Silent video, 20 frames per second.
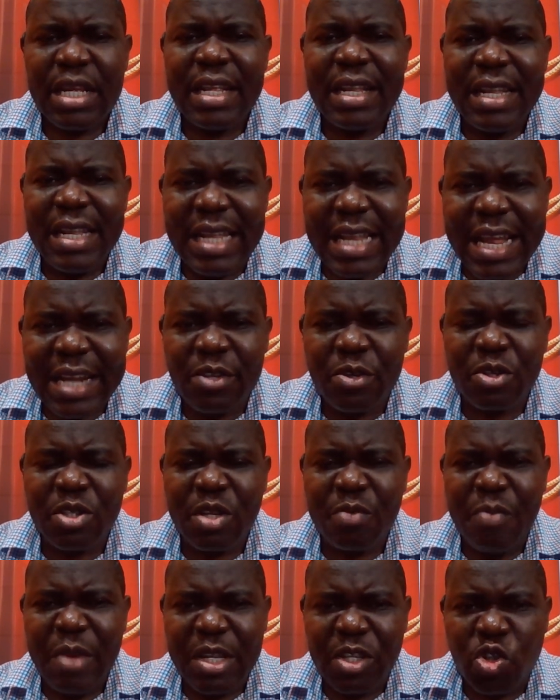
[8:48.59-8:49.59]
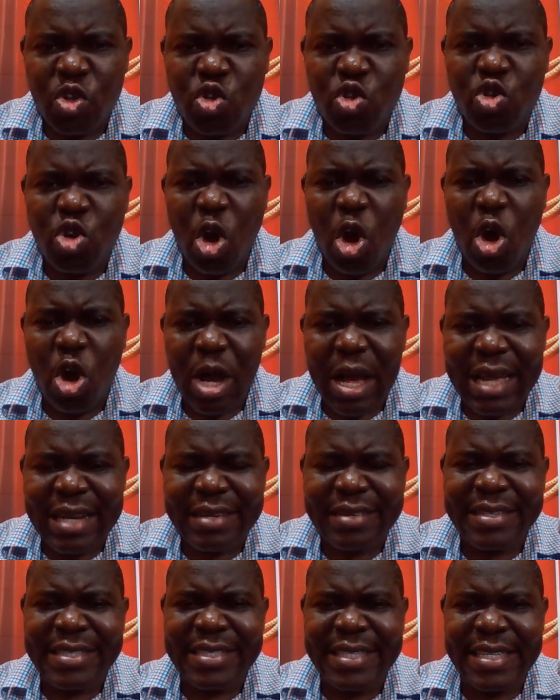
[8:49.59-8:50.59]
Let us remain strong
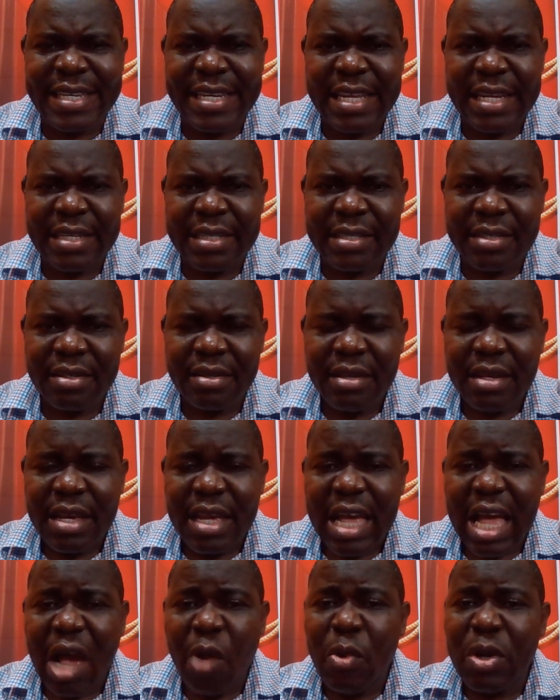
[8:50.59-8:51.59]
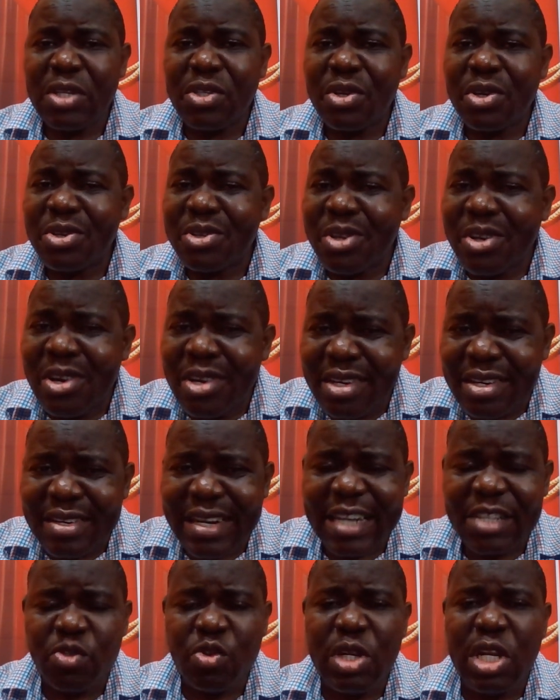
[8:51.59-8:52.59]
and resilient. I want to
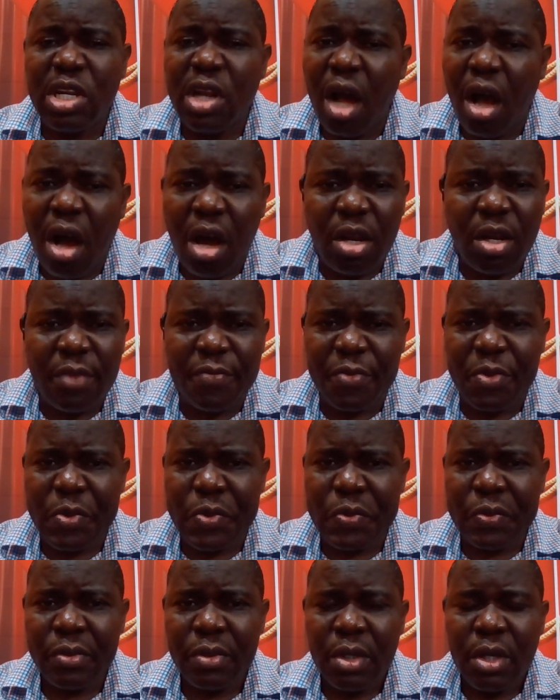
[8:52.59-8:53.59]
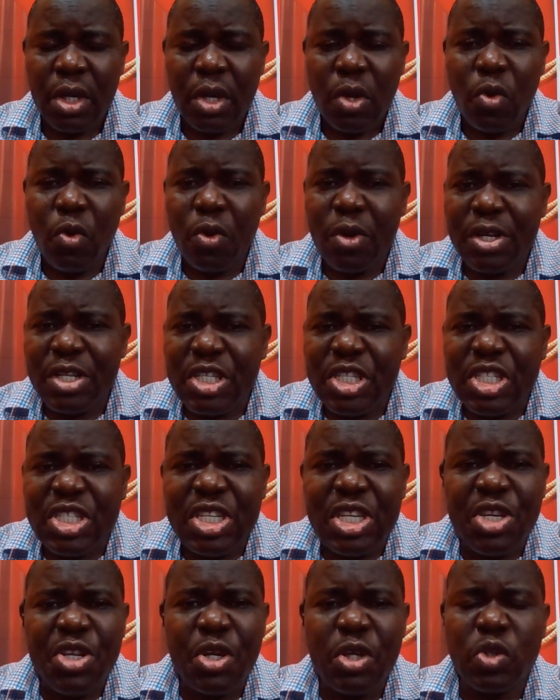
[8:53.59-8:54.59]
congratulate all of you who
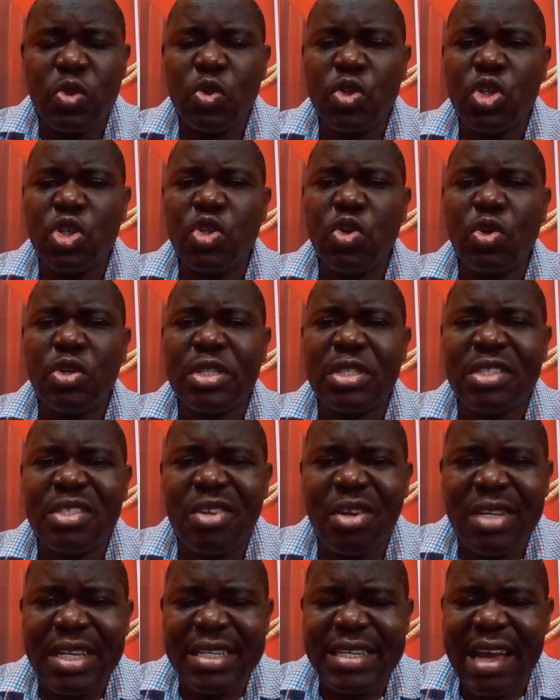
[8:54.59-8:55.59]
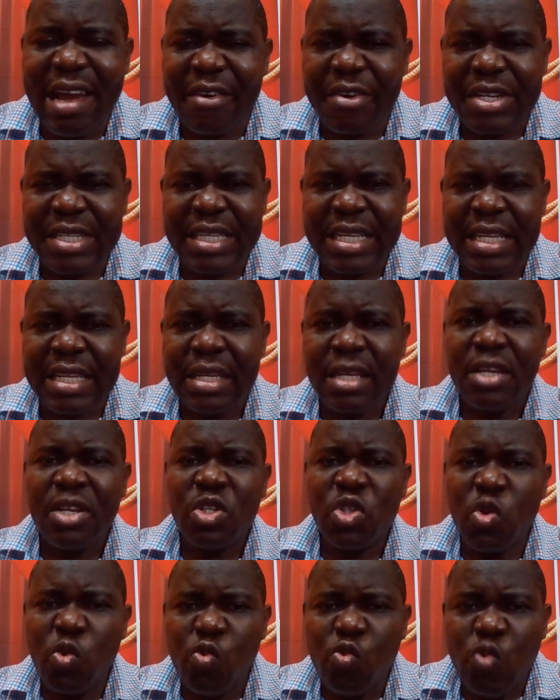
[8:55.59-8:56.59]
continue to show solidarity
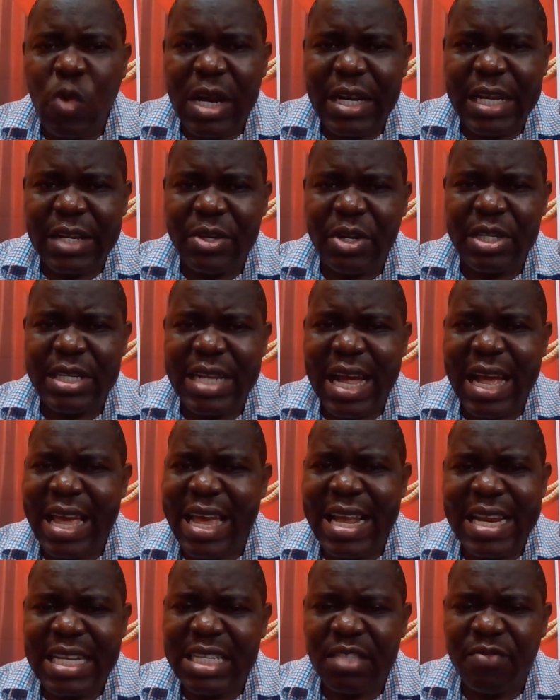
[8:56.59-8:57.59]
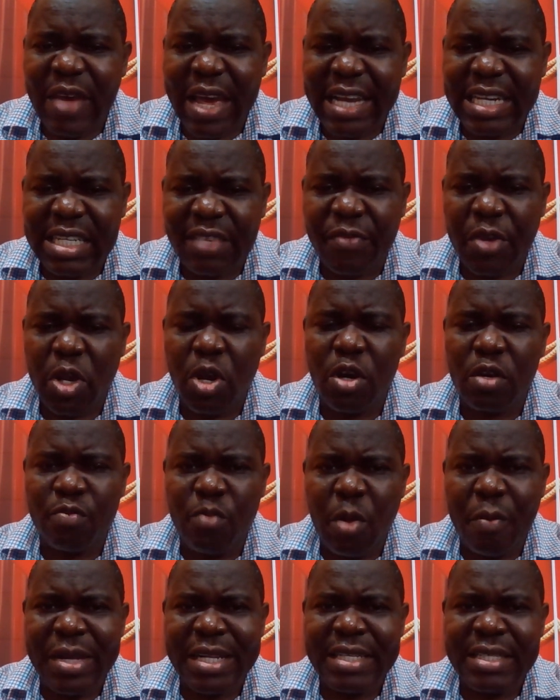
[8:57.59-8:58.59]
to one another in these very difficult
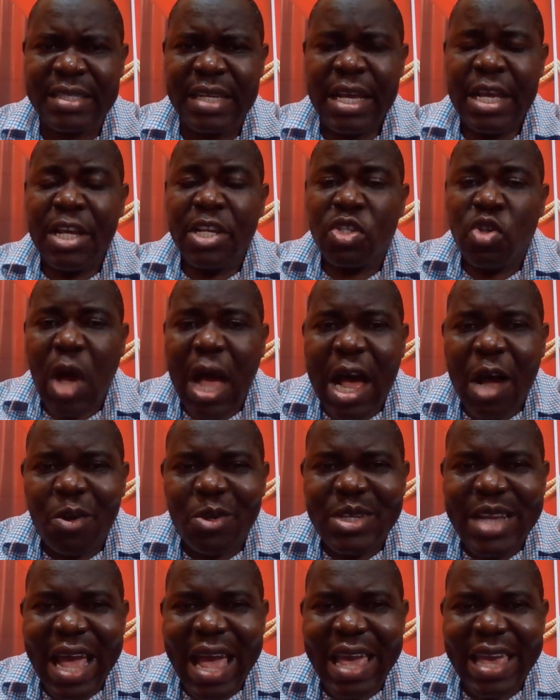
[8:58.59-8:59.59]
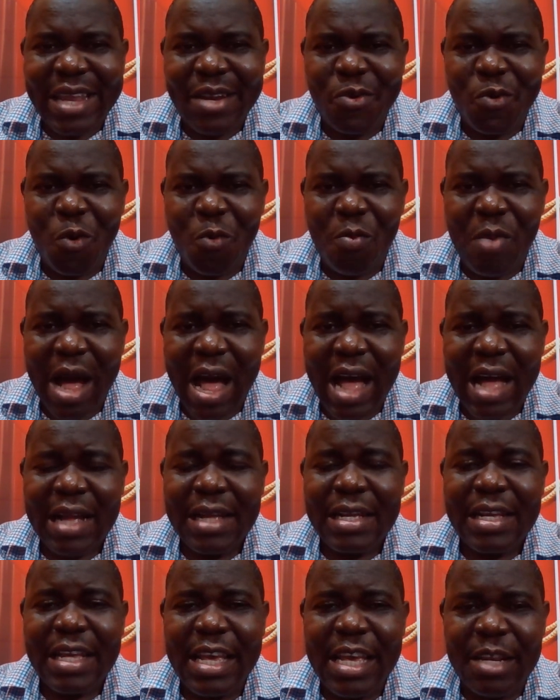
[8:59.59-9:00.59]
moments. So out there in Kumba,
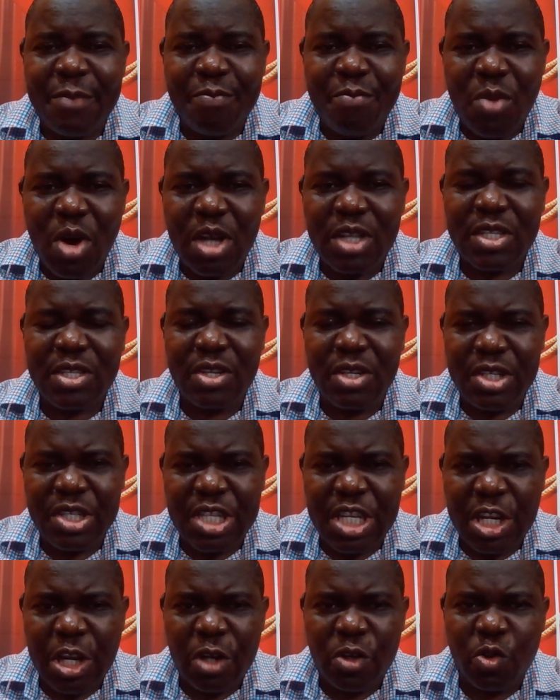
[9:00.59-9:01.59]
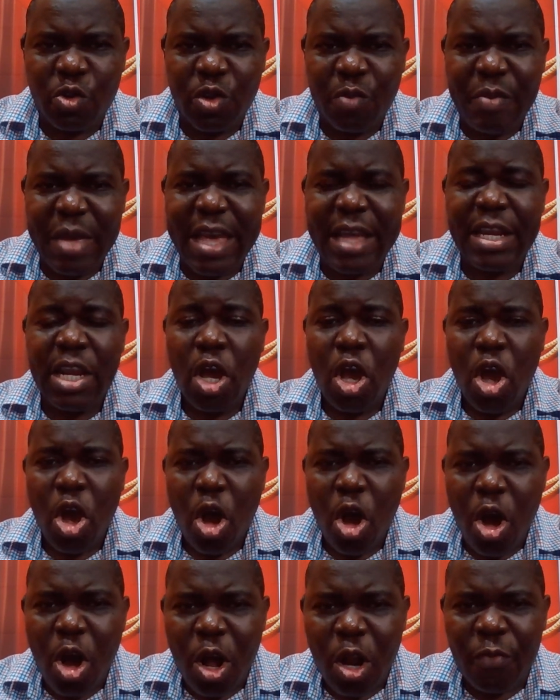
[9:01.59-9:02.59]
it must continue to remain
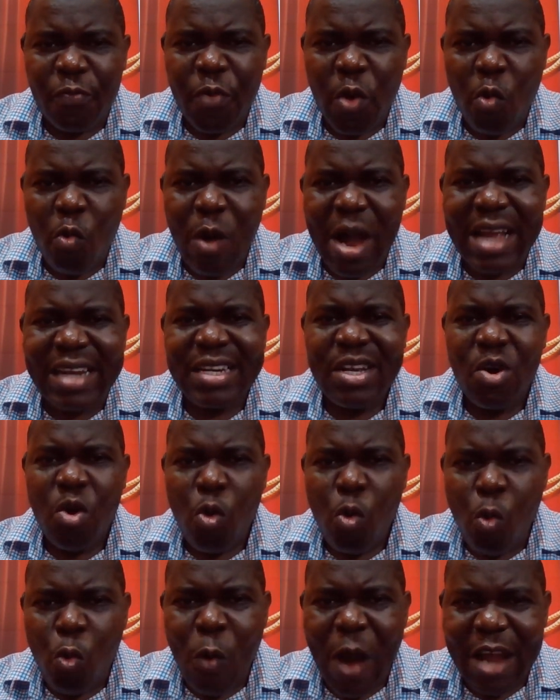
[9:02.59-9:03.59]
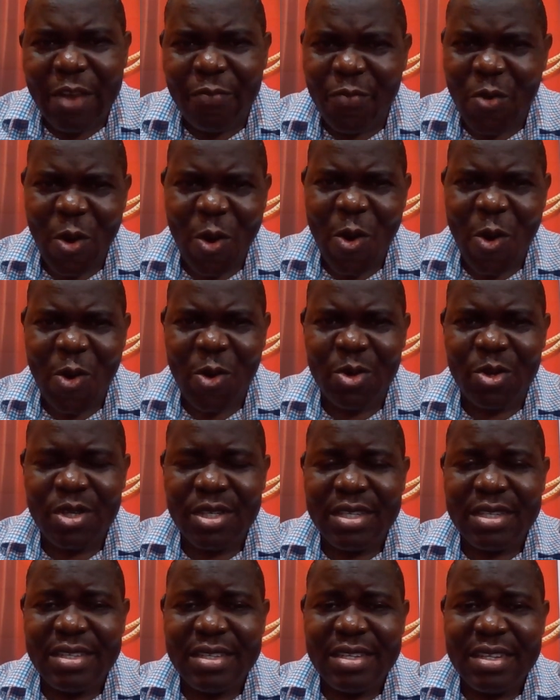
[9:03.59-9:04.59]
all for one, one for all.
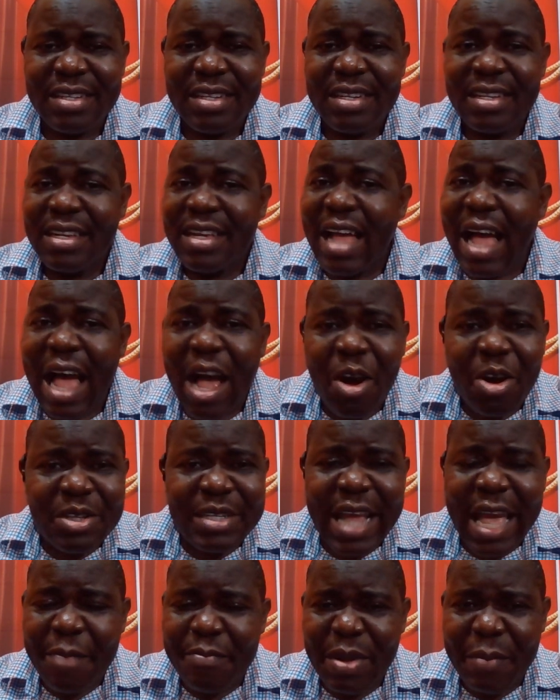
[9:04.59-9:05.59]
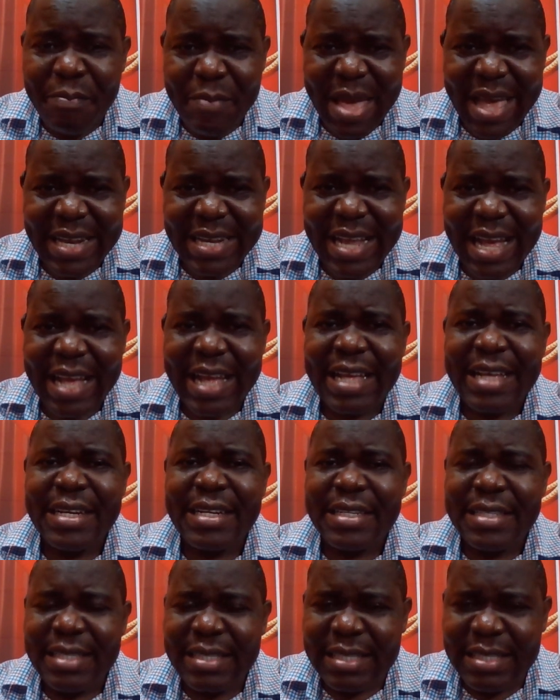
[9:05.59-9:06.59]
Out there in Bamenda,
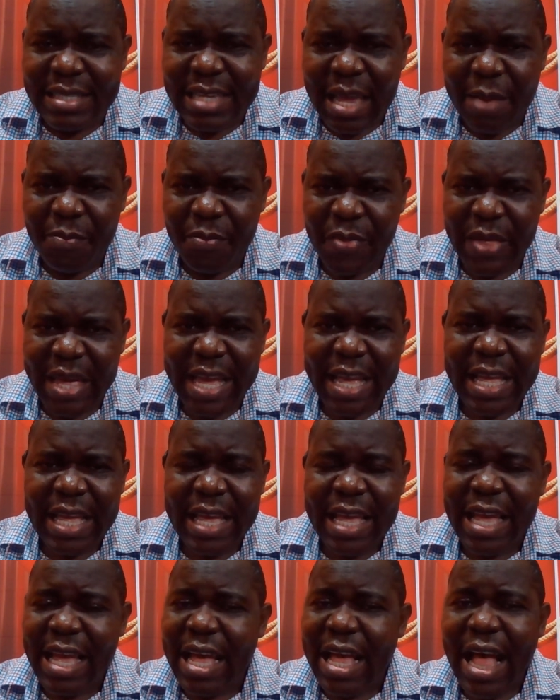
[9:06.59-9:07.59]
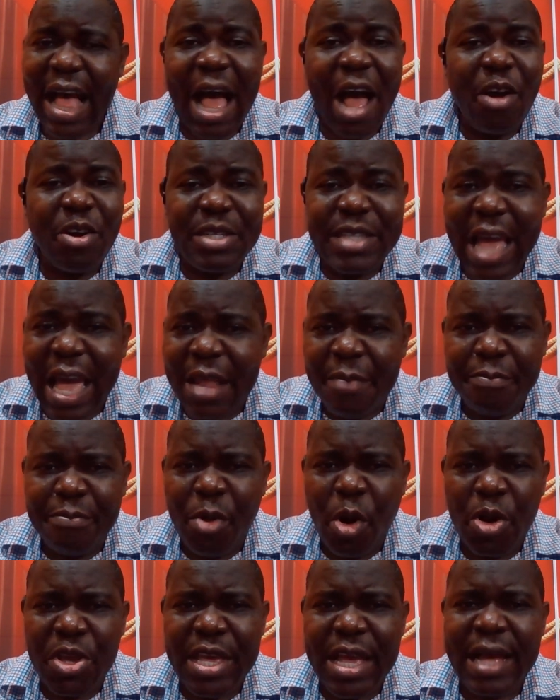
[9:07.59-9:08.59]
same thing. Out there in
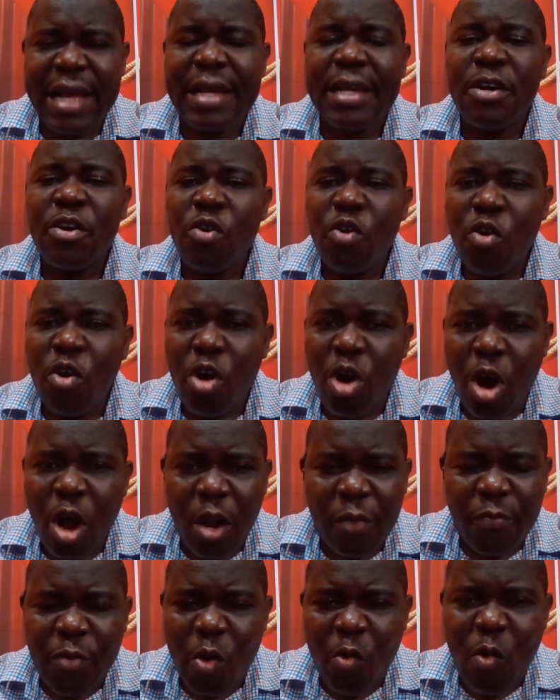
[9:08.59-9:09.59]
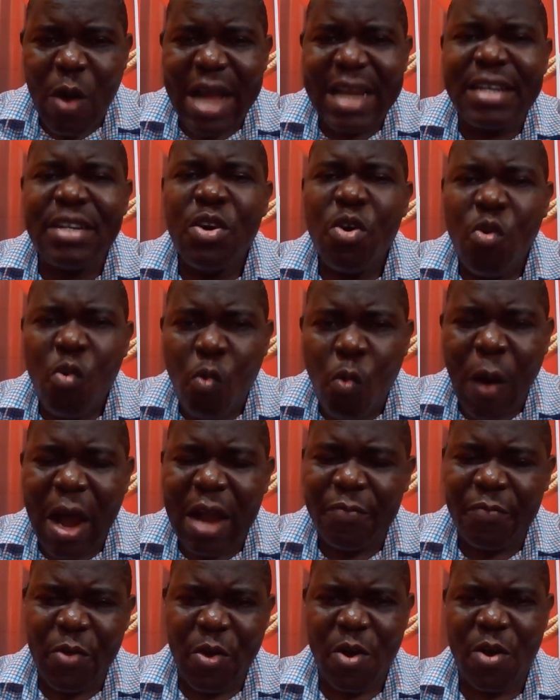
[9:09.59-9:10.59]
Boya, all for one,
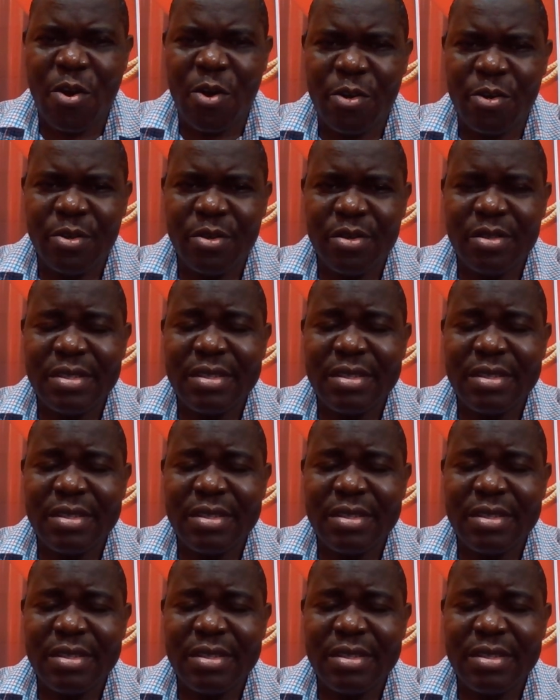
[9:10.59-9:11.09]
one for all.